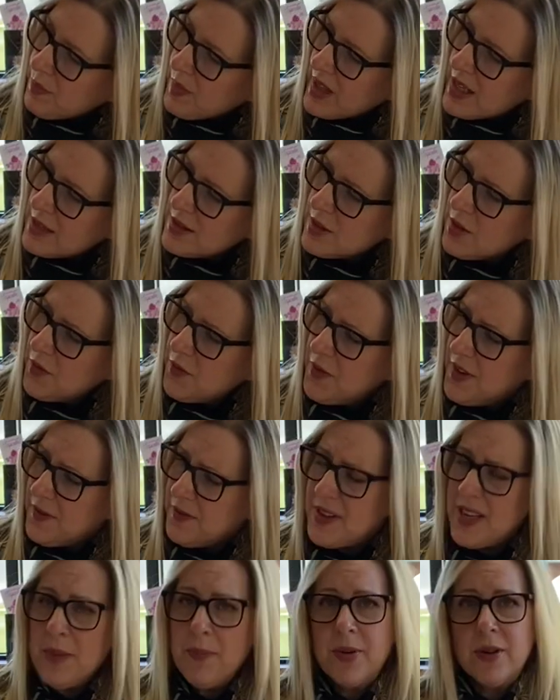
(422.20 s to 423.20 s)
So
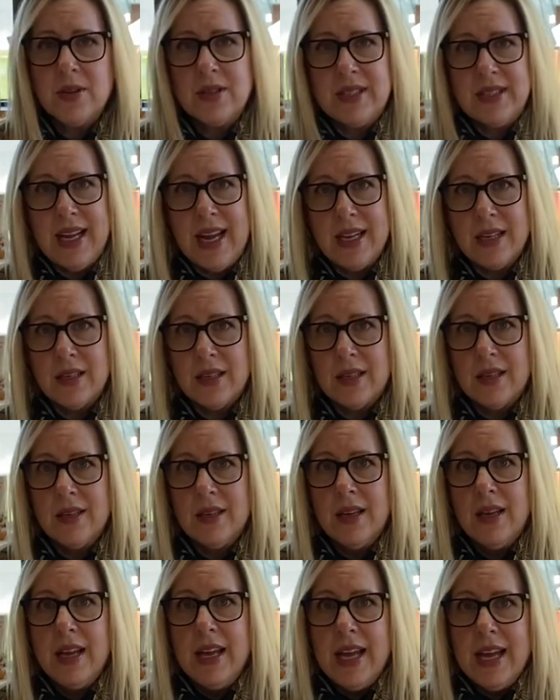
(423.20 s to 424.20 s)
50%
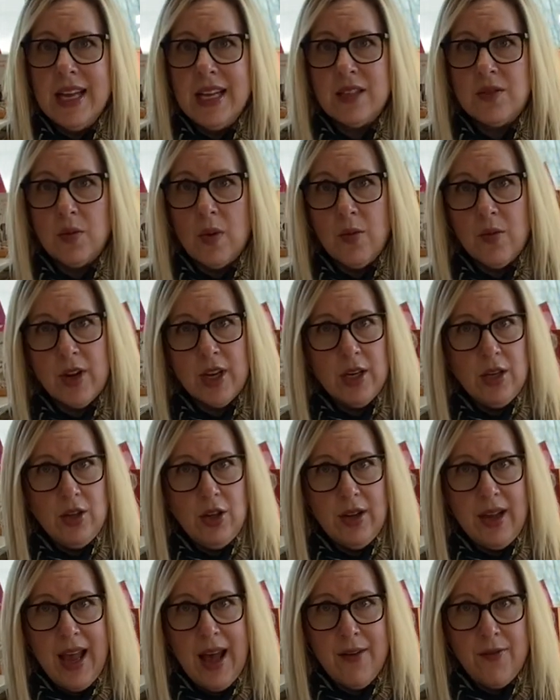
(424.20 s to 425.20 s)
is what we're going to
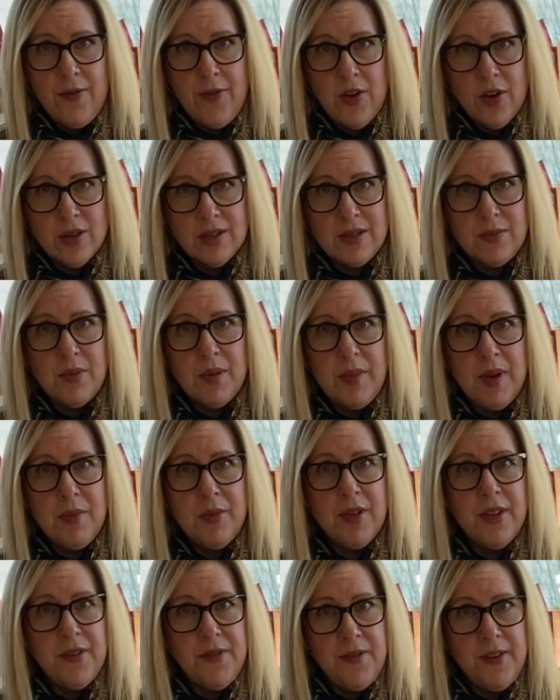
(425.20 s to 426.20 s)
look at first. Remember
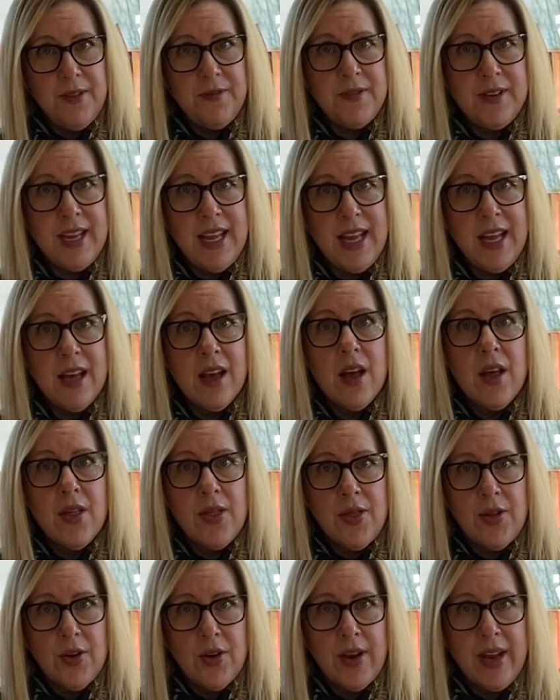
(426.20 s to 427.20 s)
the 50,
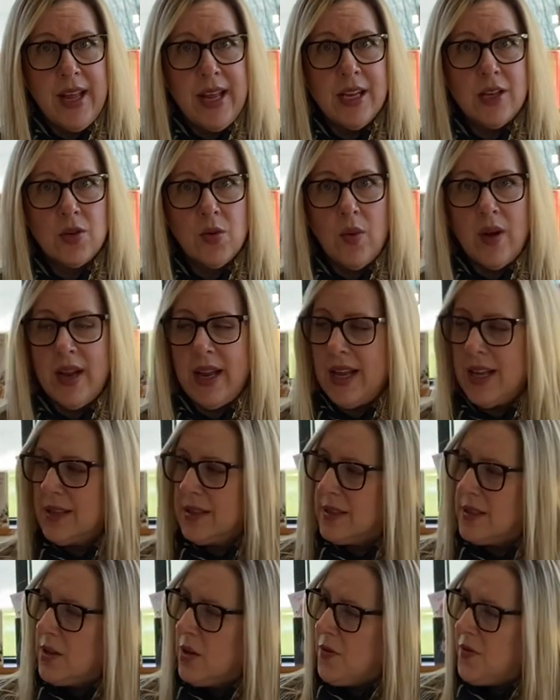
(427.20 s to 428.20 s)
30, 20.
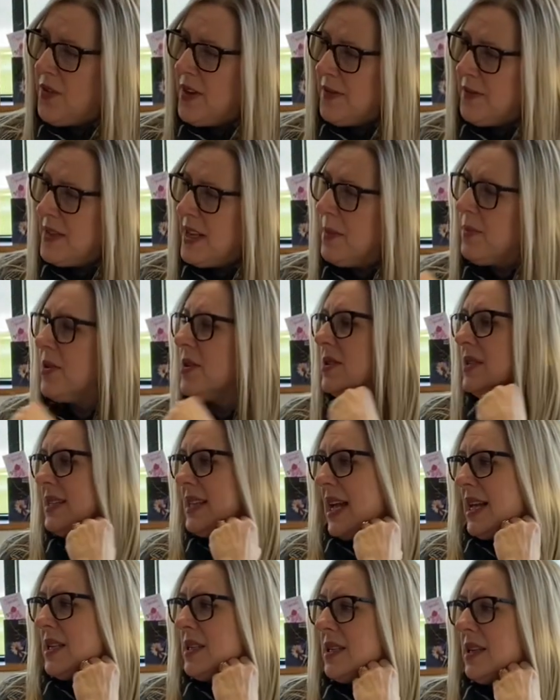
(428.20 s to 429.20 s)
So
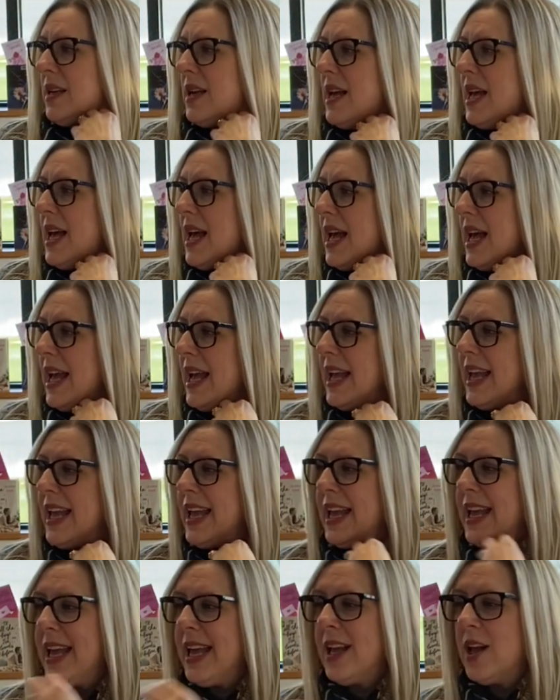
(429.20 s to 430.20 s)
50%
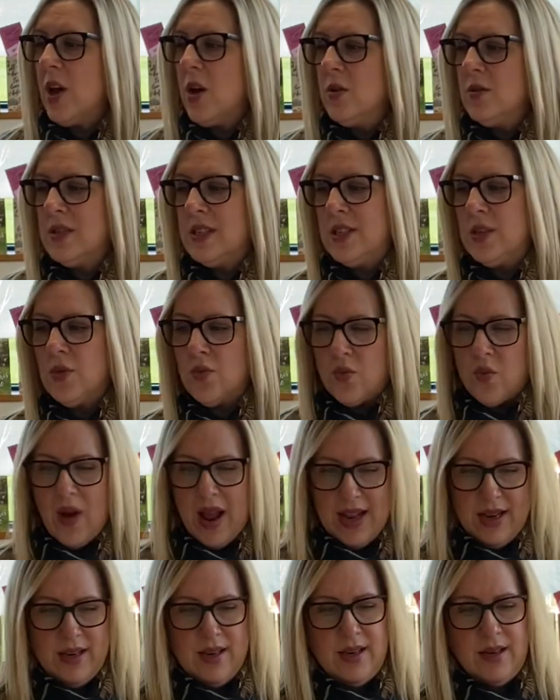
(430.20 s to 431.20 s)
he goes to rent,